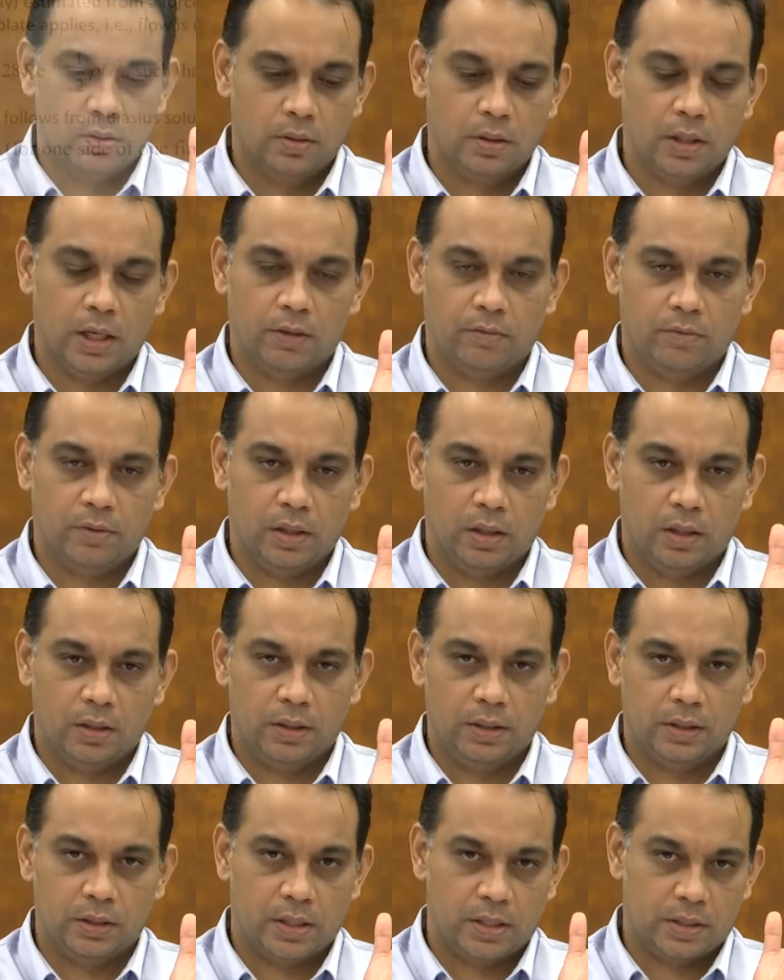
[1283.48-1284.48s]
that we are
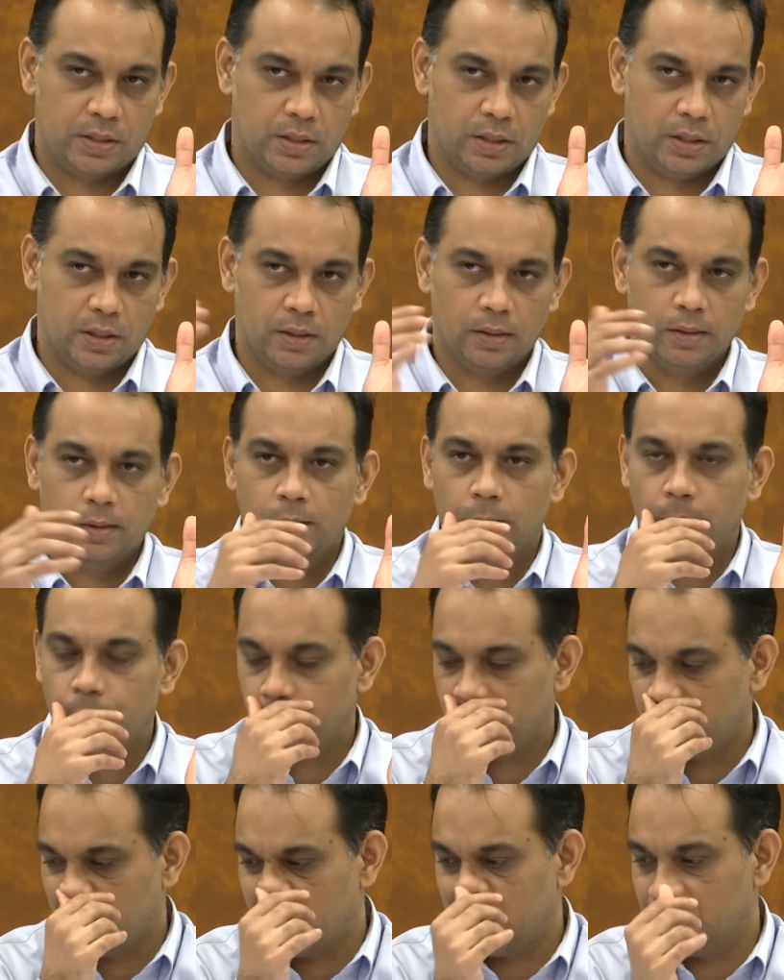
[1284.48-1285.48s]
interested,
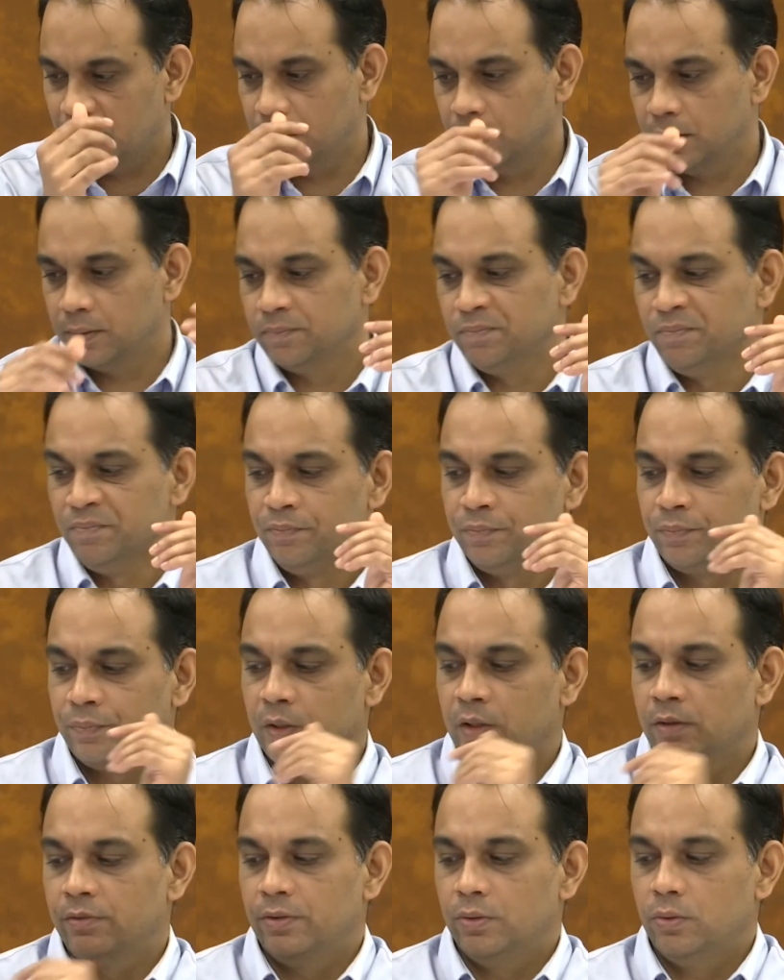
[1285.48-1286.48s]
and
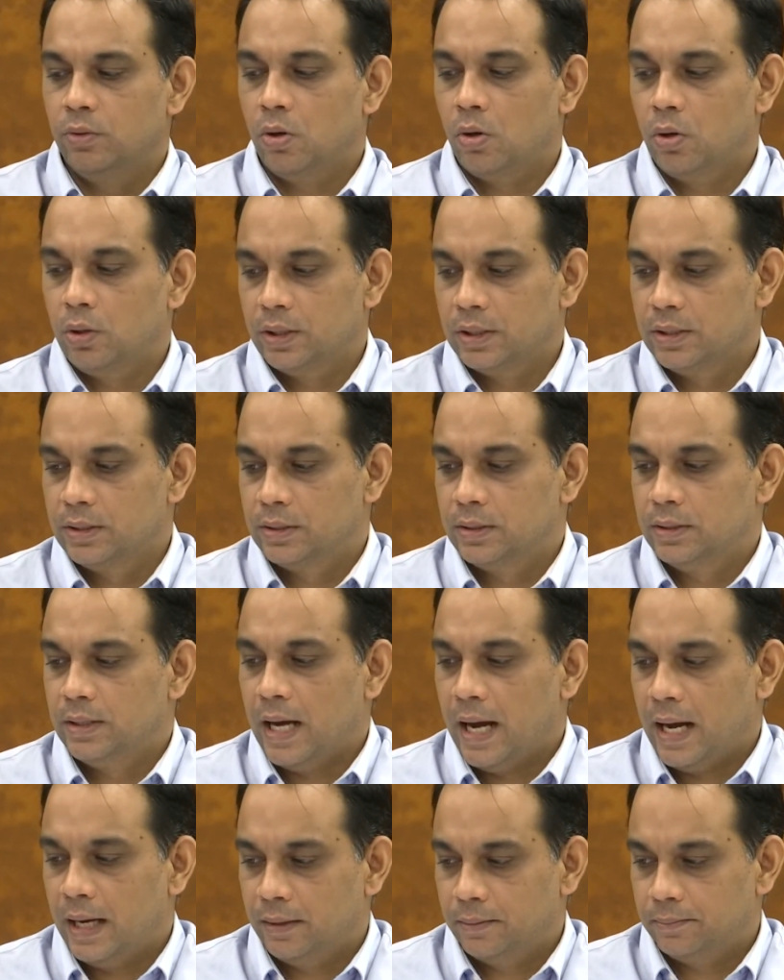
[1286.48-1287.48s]
if you notice
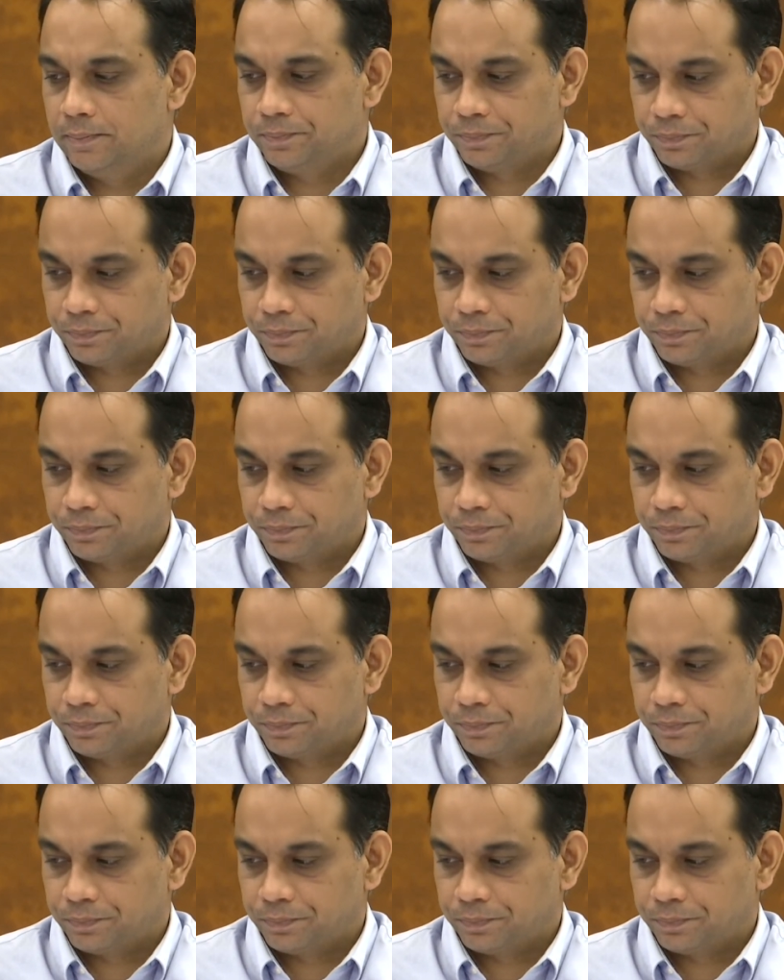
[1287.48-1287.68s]
that